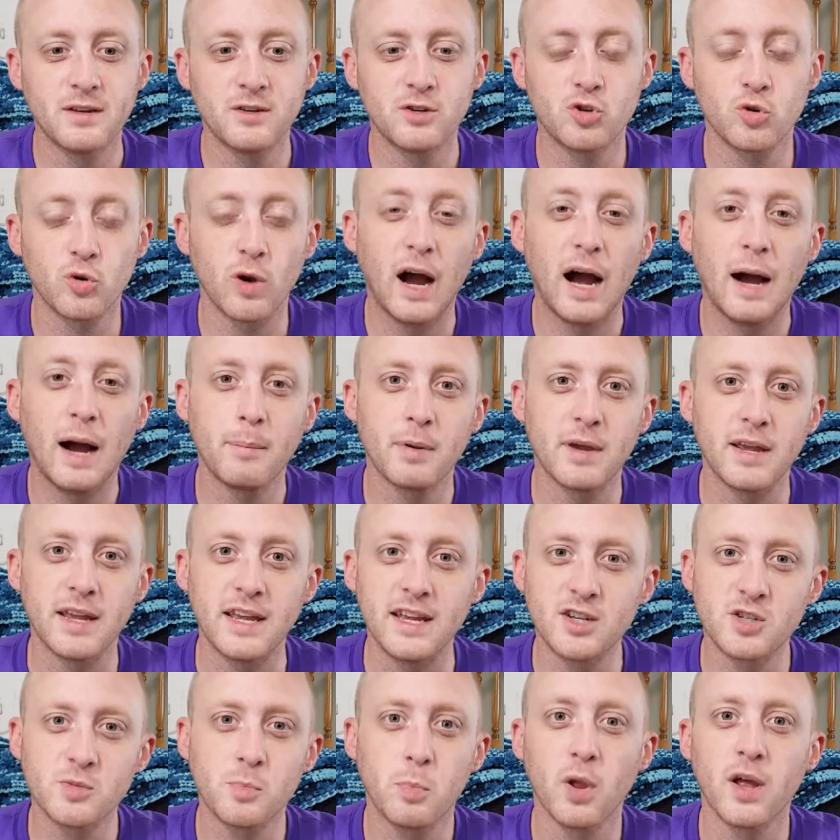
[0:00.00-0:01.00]
drop,
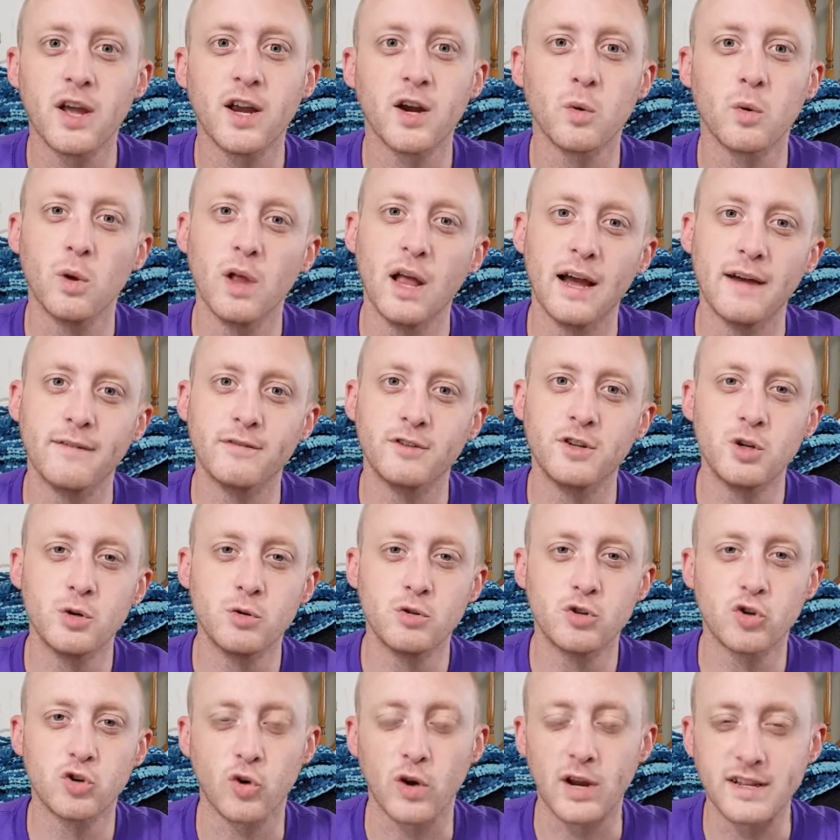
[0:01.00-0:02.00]
each player will have
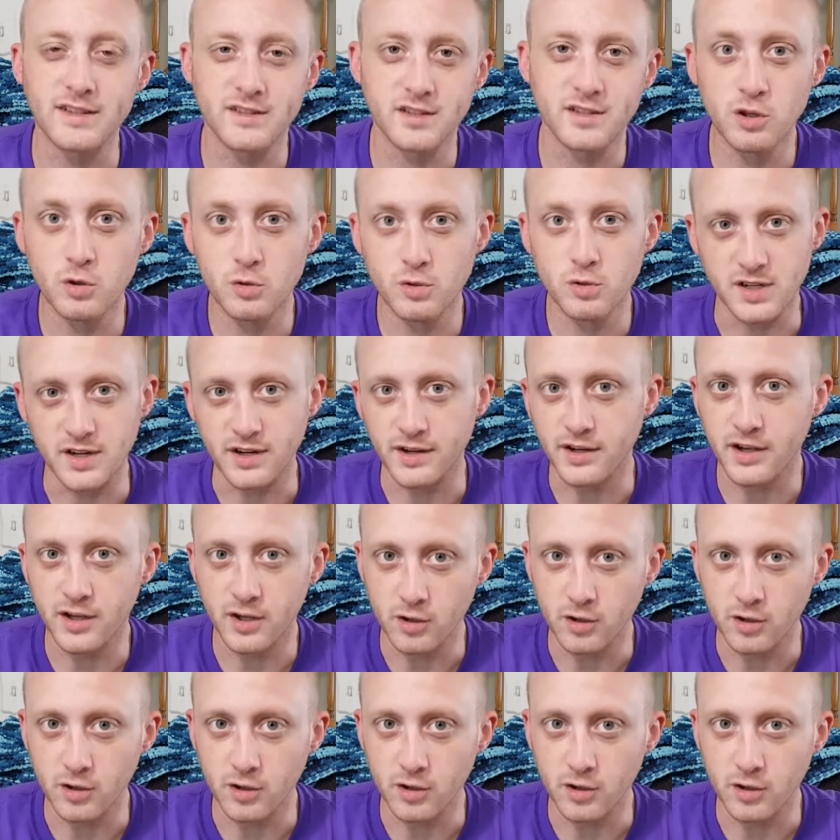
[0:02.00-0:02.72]
2 translucent